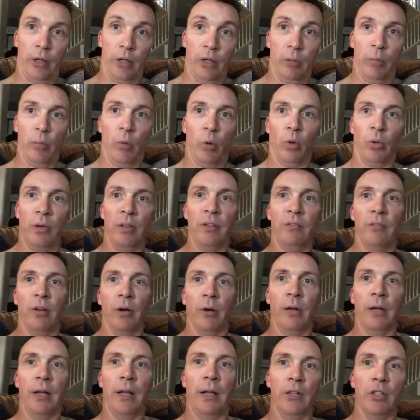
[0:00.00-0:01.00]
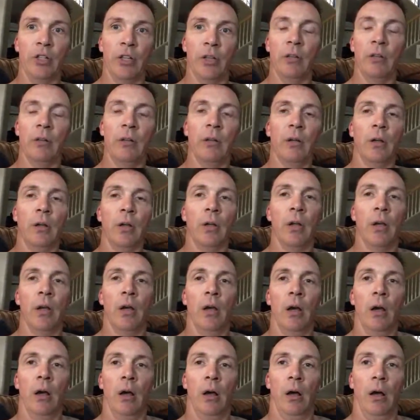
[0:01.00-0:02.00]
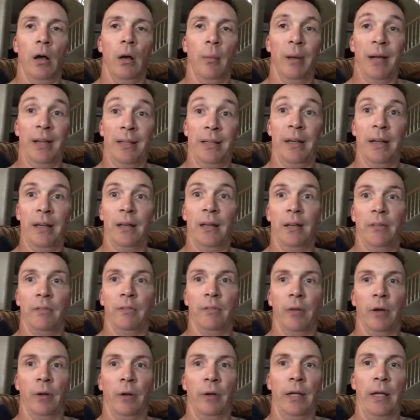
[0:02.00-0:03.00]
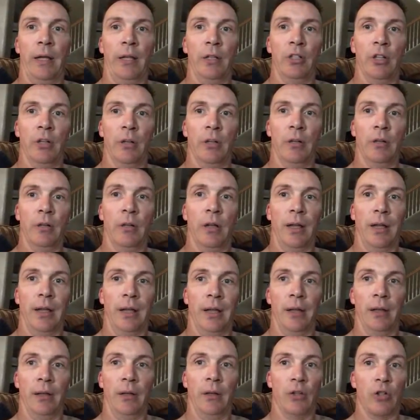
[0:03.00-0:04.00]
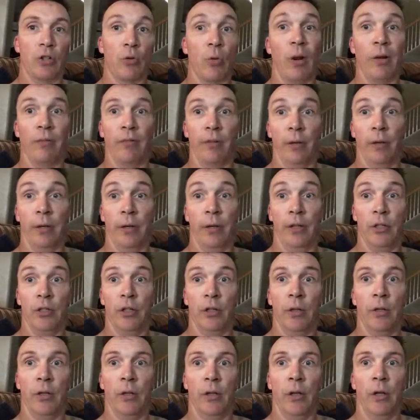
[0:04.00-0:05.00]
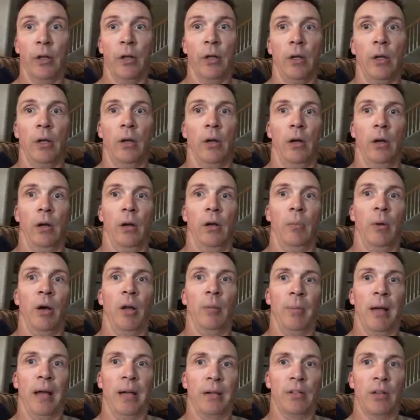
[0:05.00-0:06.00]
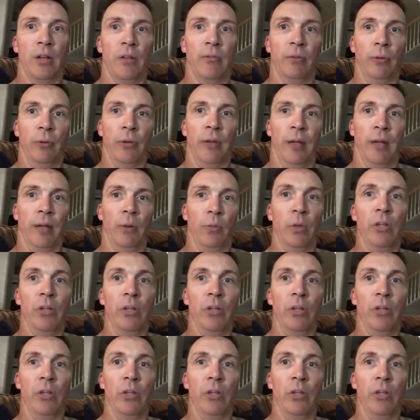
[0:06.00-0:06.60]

good morning variation, a deadlift variation, and a squat variation on max effort day.